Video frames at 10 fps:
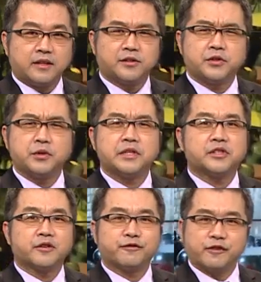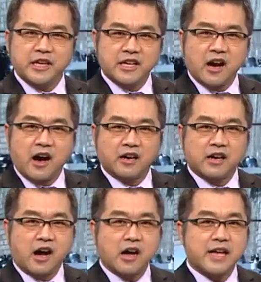Students are fleeing Hong
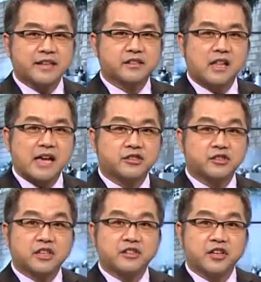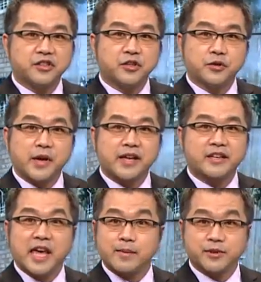Kong as clashes continue and
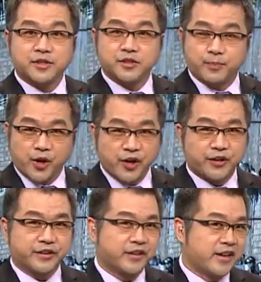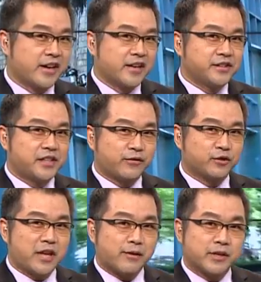campuses burn. Several
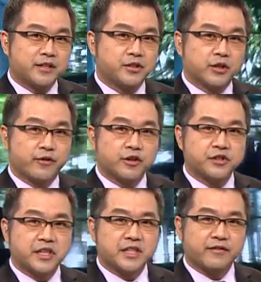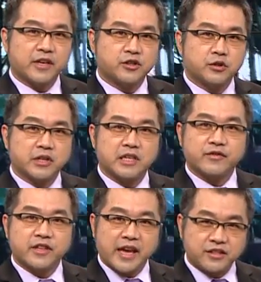Taiwanese universities have issued an
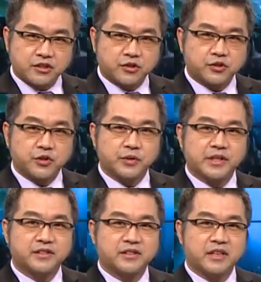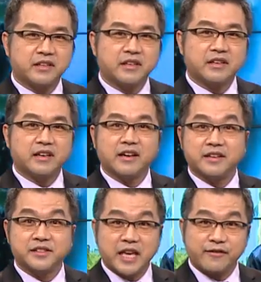invitation to students seeking a
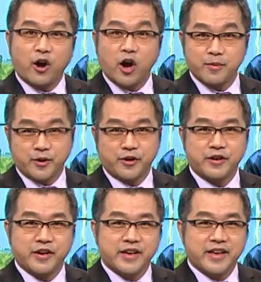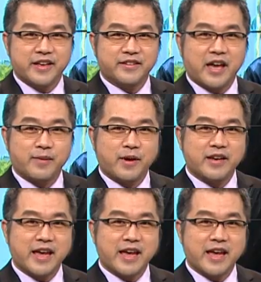safe harbor. In Taipei